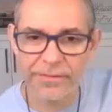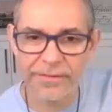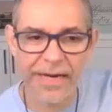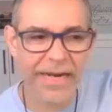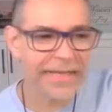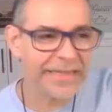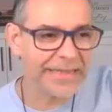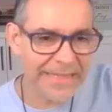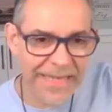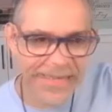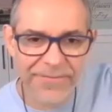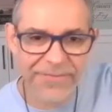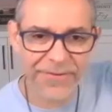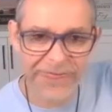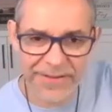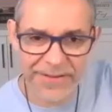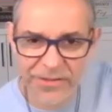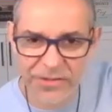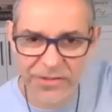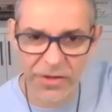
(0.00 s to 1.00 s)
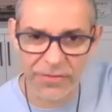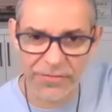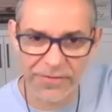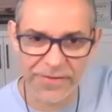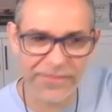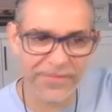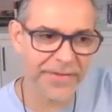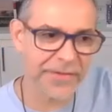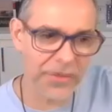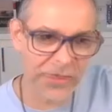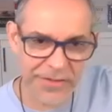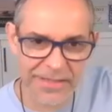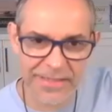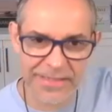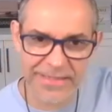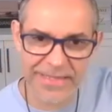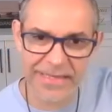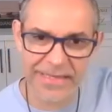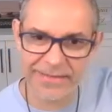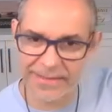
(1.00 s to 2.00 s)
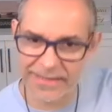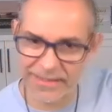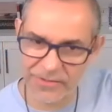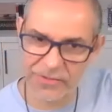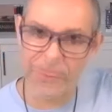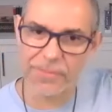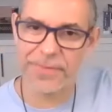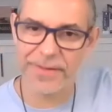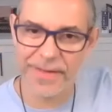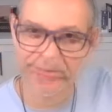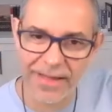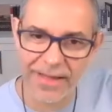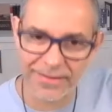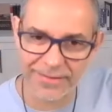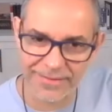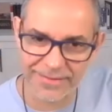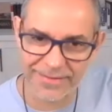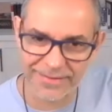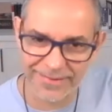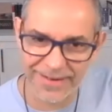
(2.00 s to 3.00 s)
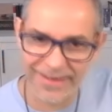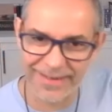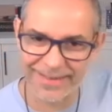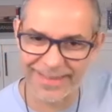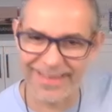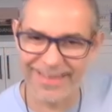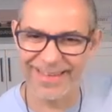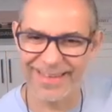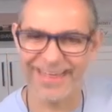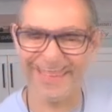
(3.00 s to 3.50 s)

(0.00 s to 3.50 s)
No. Try different stuff. If it doesn't stick, try something else, right?